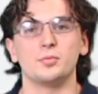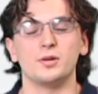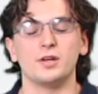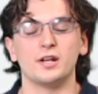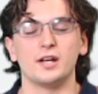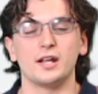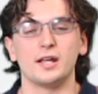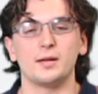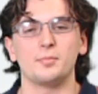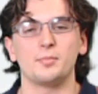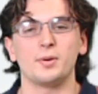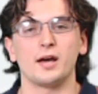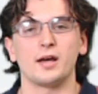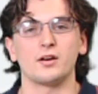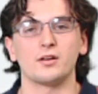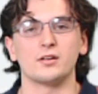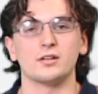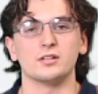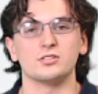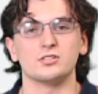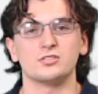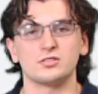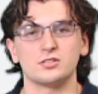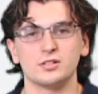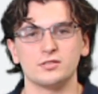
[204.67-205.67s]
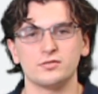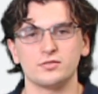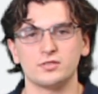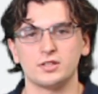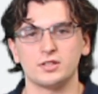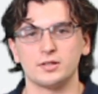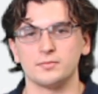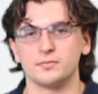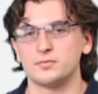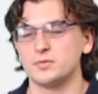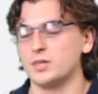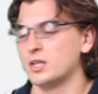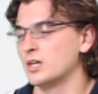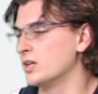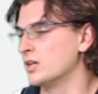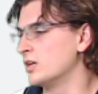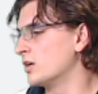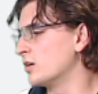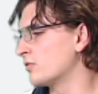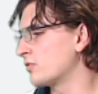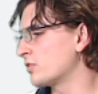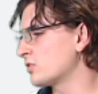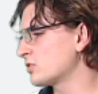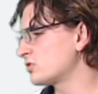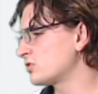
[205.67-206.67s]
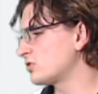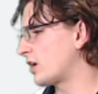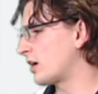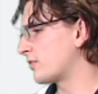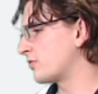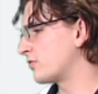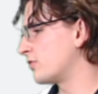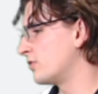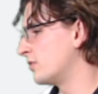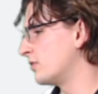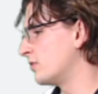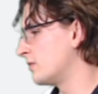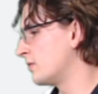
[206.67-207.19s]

PNA pattern is significant. First off,